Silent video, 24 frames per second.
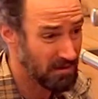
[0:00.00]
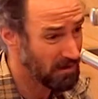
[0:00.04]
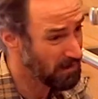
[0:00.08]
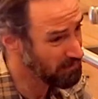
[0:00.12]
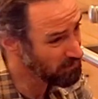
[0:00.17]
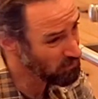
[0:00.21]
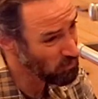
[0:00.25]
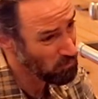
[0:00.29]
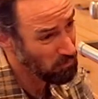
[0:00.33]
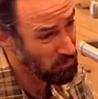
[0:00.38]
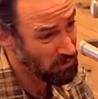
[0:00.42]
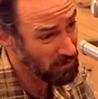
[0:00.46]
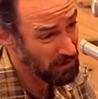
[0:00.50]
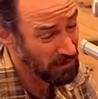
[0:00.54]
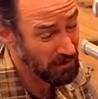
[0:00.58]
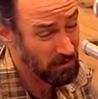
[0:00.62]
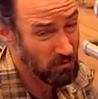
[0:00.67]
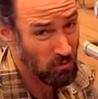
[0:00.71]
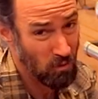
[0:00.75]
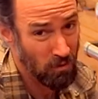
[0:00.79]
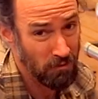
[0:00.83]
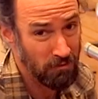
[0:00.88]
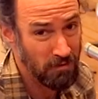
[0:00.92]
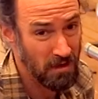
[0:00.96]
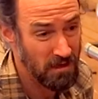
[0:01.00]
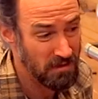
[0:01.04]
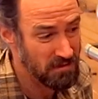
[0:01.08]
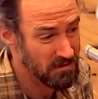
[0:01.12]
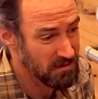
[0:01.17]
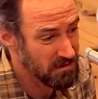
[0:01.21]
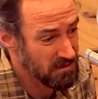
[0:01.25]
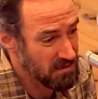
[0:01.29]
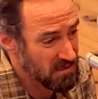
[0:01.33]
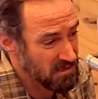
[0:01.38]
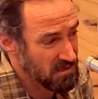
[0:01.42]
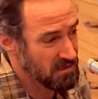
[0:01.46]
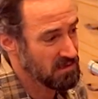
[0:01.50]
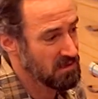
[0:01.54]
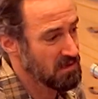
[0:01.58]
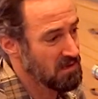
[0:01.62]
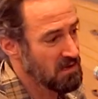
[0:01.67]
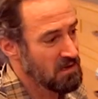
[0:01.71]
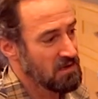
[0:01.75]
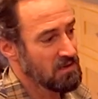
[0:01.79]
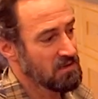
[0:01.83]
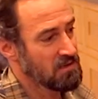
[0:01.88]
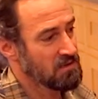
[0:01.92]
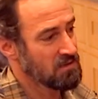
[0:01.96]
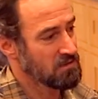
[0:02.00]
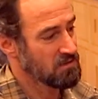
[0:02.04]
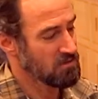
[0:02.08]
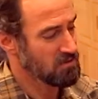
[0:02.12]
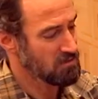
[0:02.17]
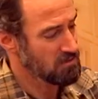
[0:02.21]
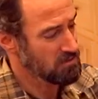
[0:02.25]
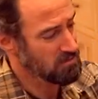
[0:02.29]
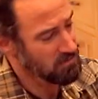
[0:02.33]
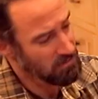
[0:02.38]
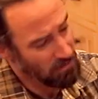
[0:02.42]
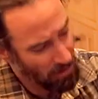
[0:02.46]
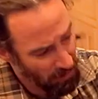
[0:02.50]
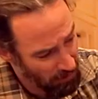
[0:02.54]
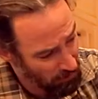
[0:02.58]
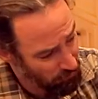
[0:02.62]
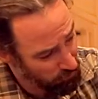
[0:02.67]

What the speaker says: and don't put any door faces. So not